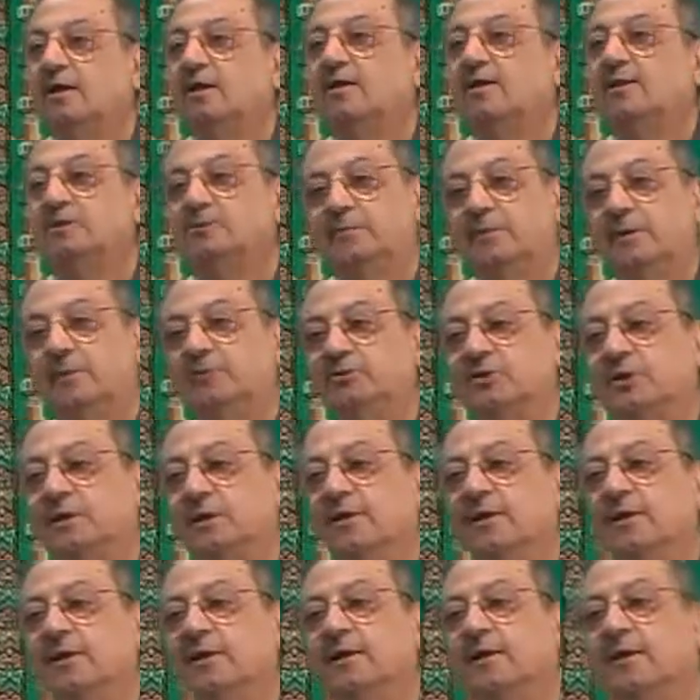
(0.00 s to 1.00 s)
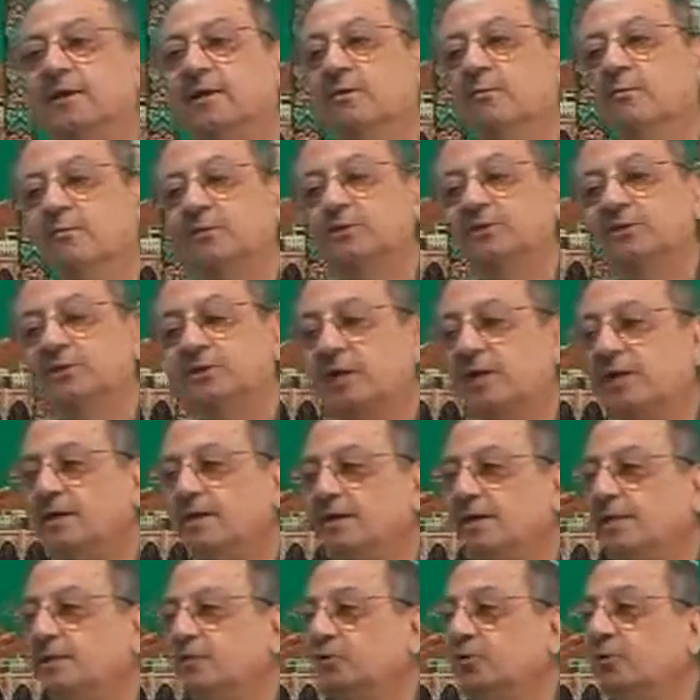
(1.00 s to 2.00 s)
Especially, we
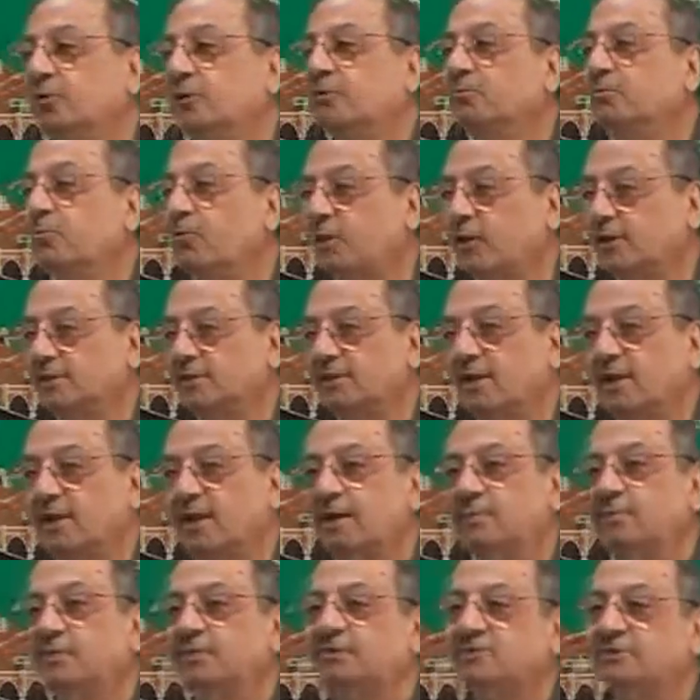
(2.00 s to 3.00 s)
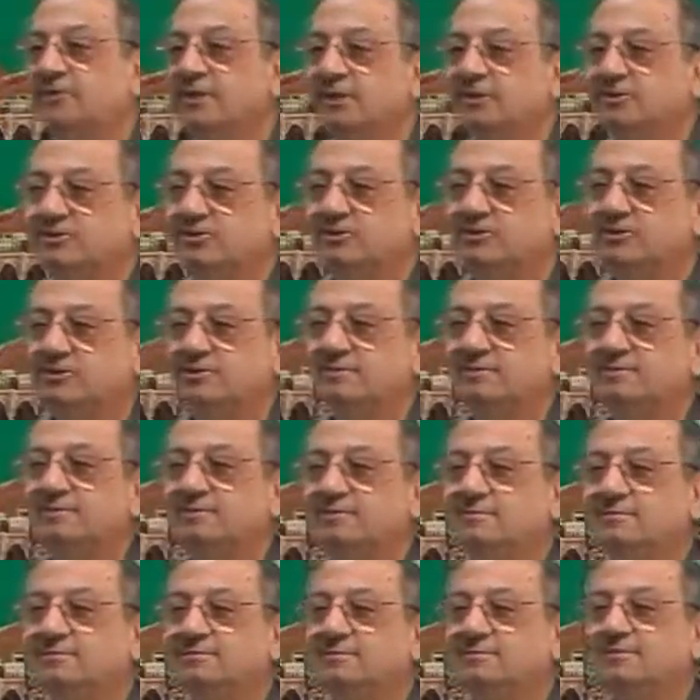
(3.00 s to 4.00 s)
started doing Muqaddara business
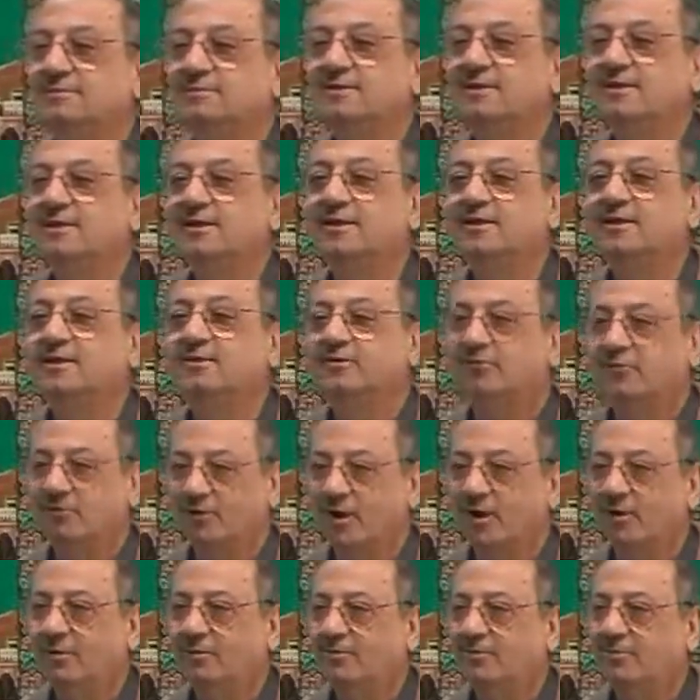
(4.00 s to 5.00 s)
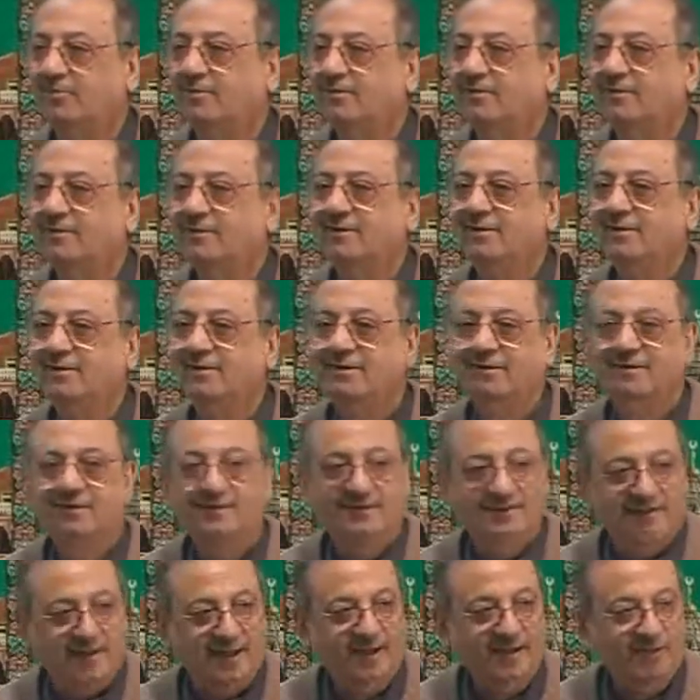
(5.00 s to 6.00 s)
from
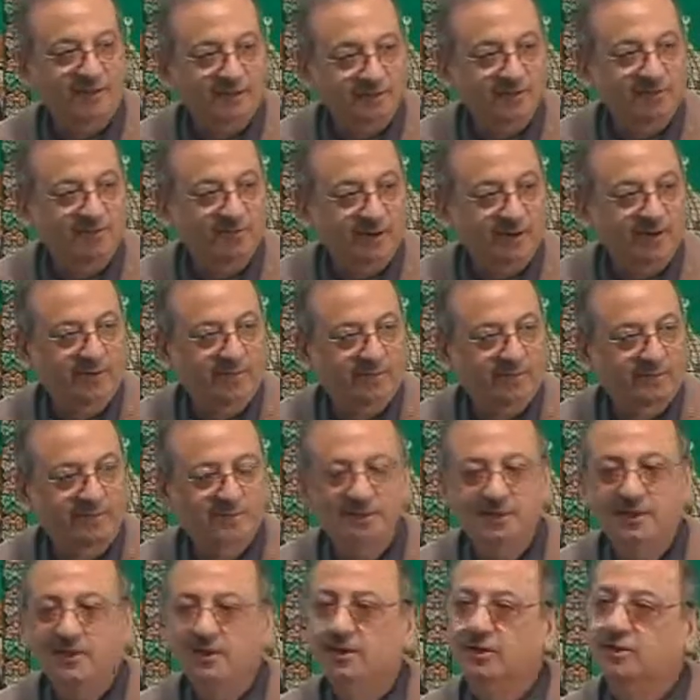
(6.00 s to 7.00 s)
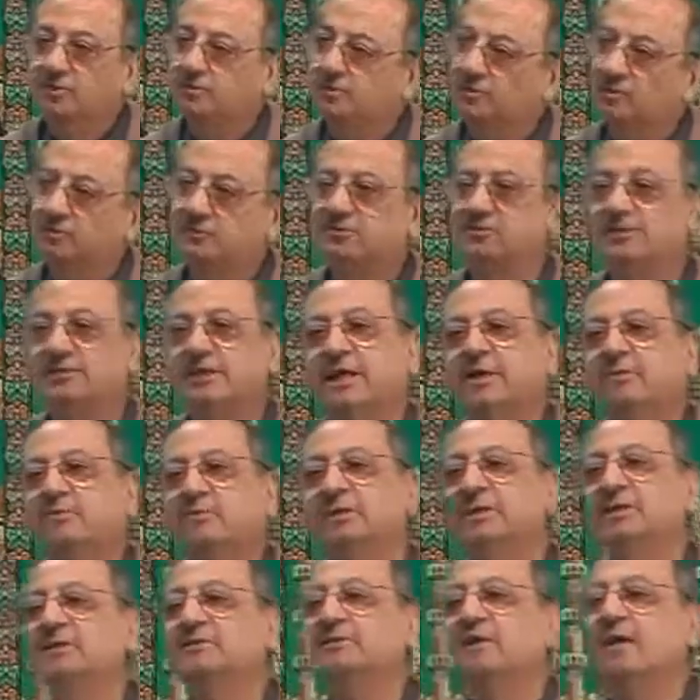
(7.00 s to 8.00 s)
Naqis verbs. So the same
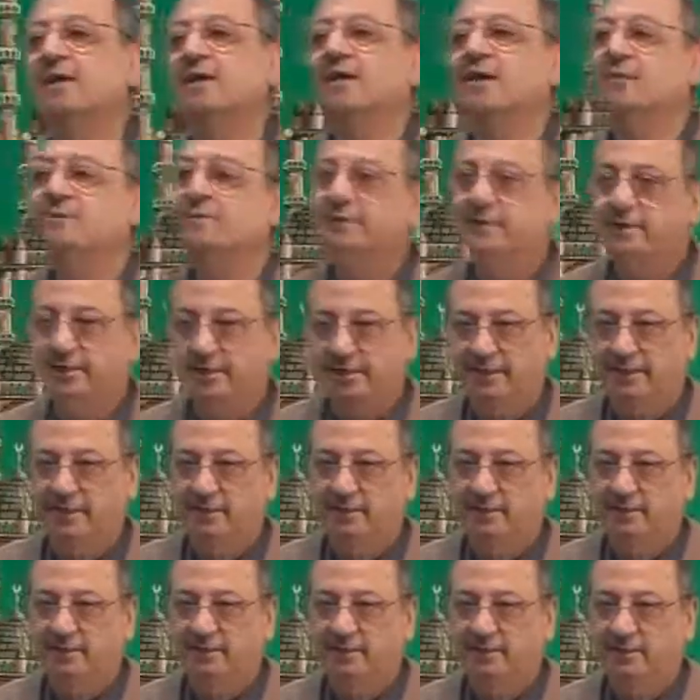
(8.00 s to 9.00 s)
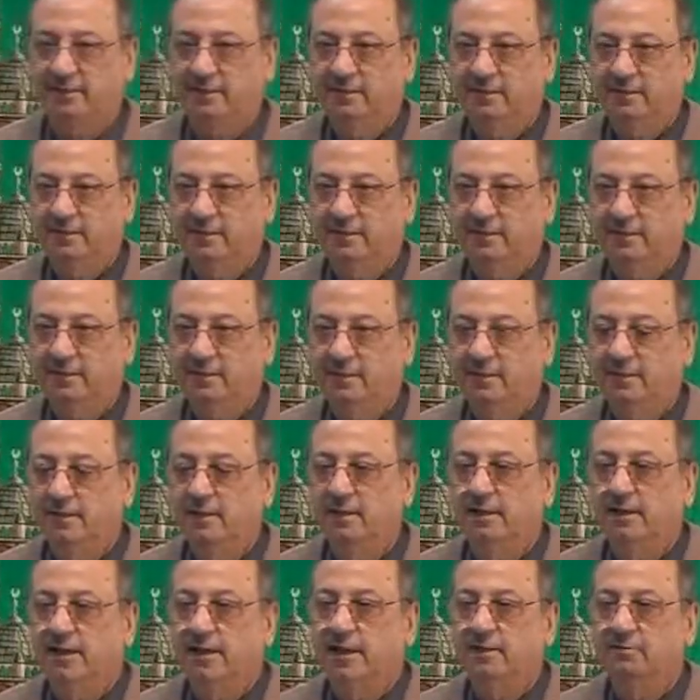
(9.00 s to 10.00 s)
things are coming again.
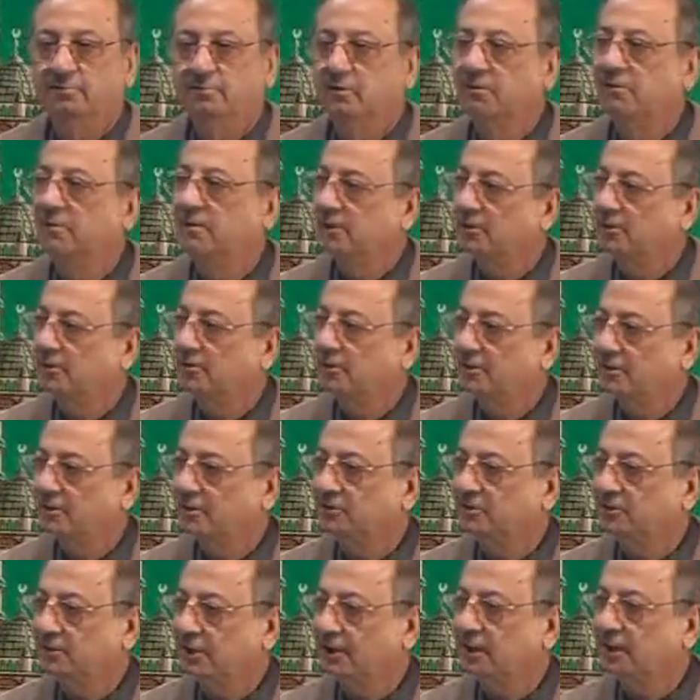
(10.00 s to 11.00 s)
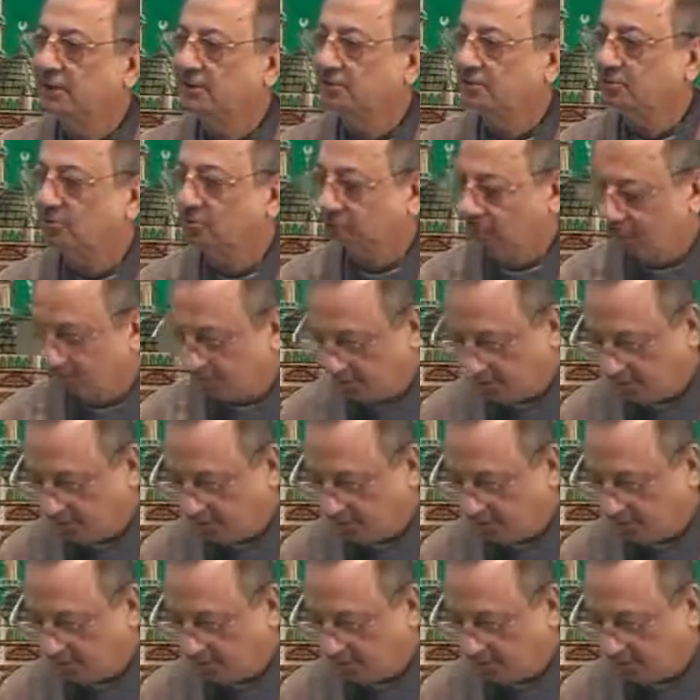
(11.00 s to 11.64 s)
And we will do it inshallah tomorrow.